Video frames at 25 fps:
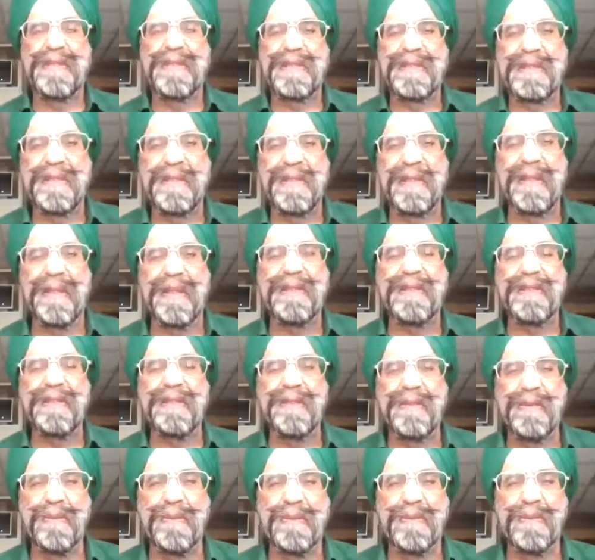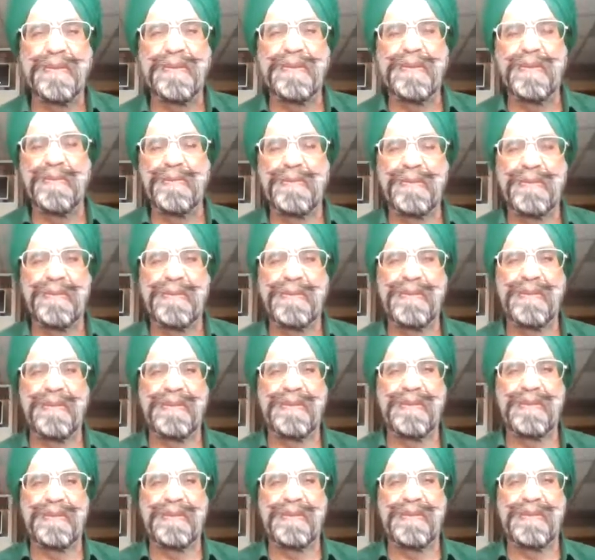select those
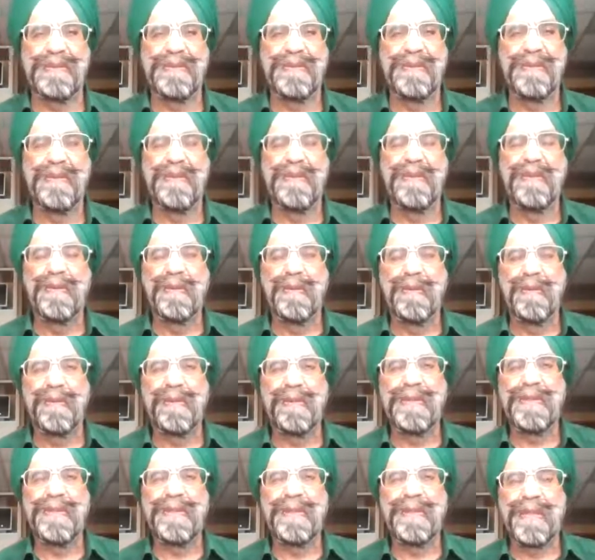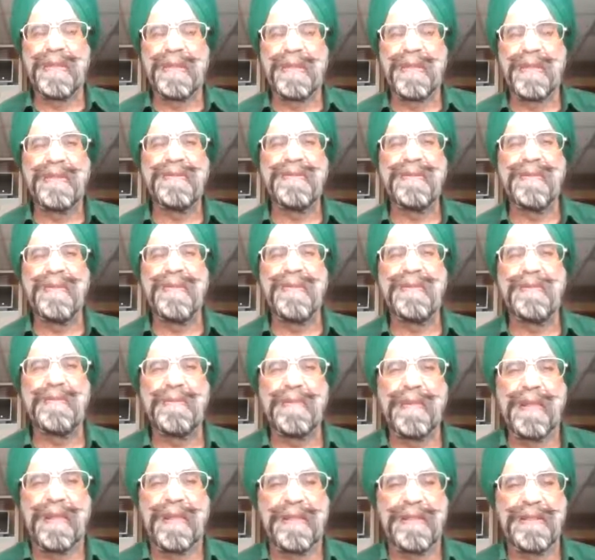compositions which actually
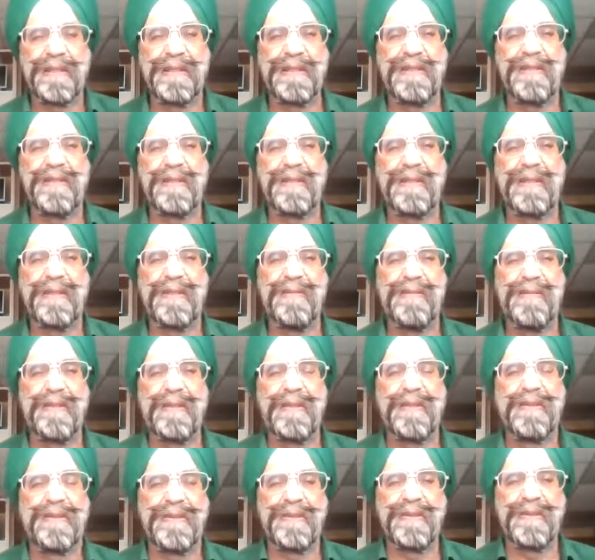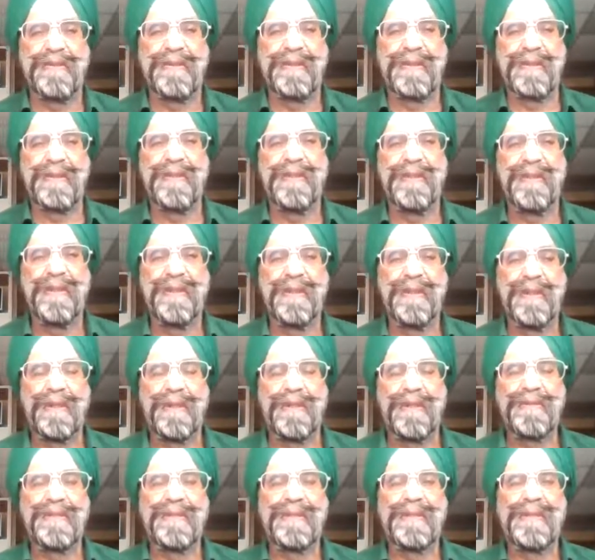match with the philosophy
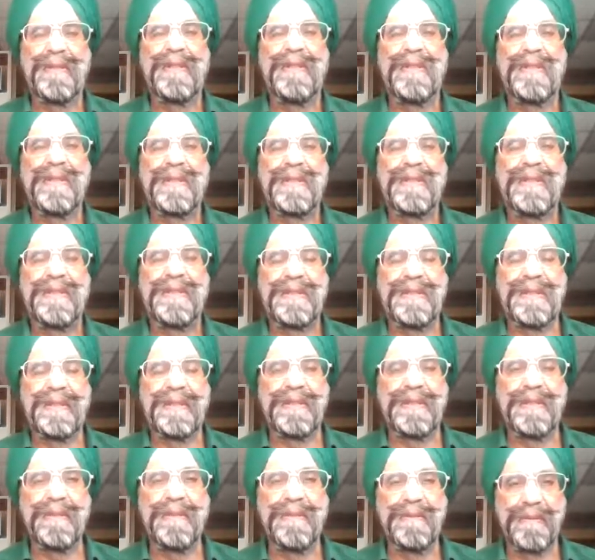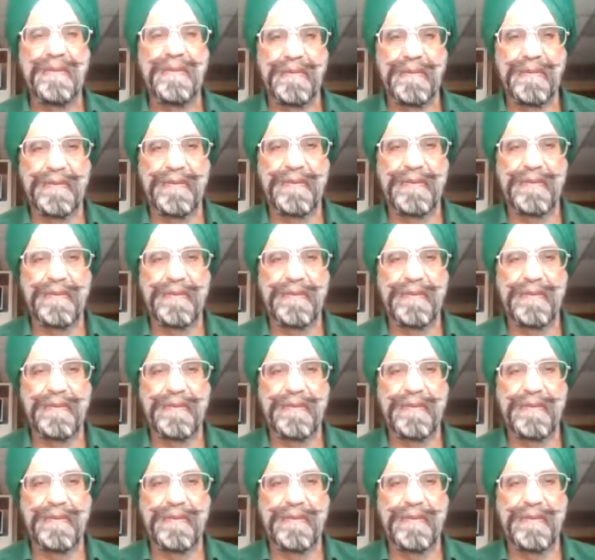of the Sikh Gurus.